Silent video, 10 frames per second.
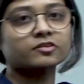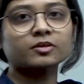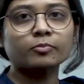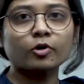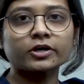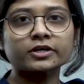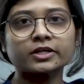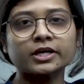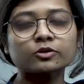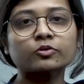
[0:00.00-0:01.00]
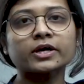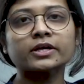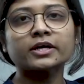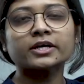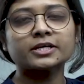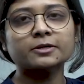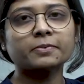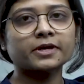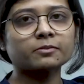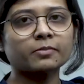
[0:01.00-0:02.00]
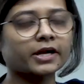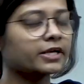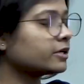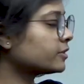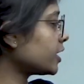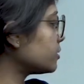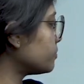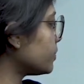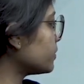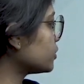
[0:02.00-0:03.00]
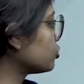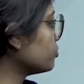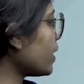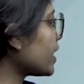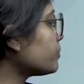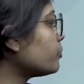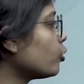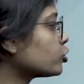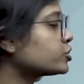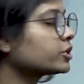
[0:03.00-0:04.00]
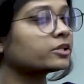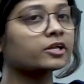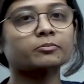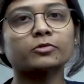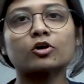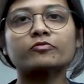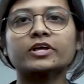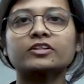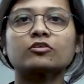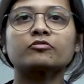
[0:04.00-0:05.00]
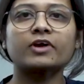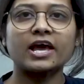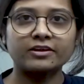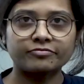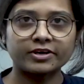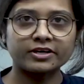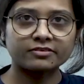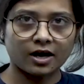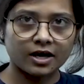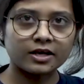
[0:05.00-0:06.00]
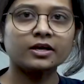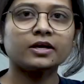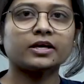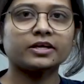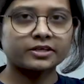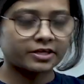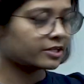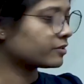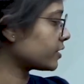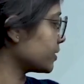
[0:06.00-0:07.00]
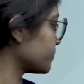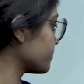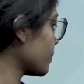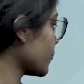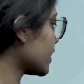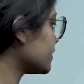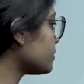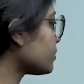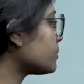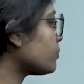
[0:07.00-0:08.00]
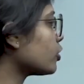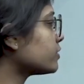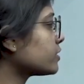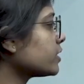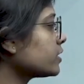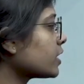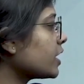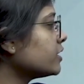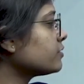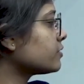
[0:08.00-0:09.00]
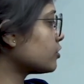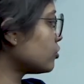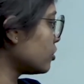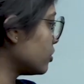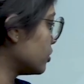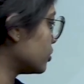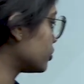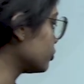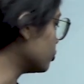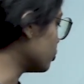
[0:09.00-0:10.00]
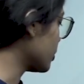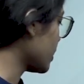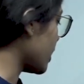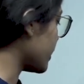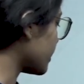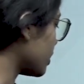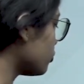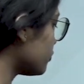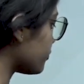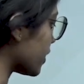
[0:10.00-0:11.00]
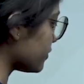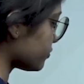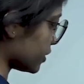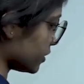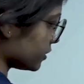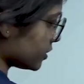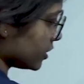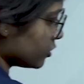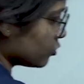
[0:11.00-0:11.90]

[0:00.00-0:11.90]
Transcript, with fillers: is the point that you can keep in mind, that by poaching the number of deaths of elephants are increasing. Then by poisoning nine hundred two, and around five hundred thirty-three